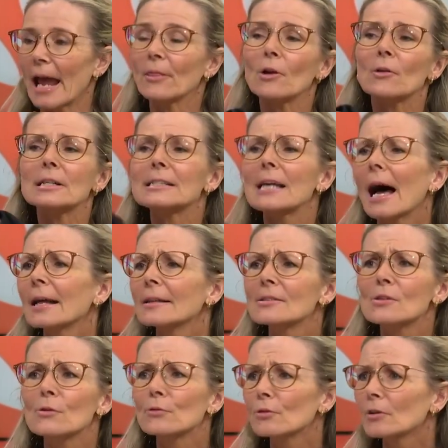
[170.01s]
and there are
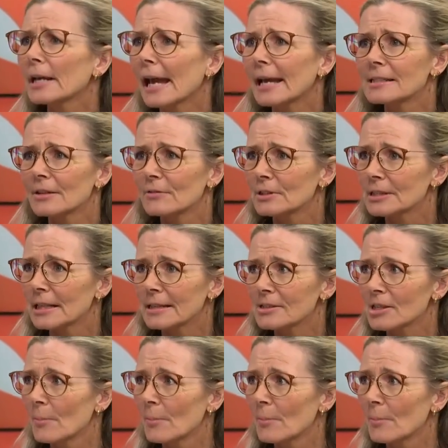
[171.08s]
tons of free activities.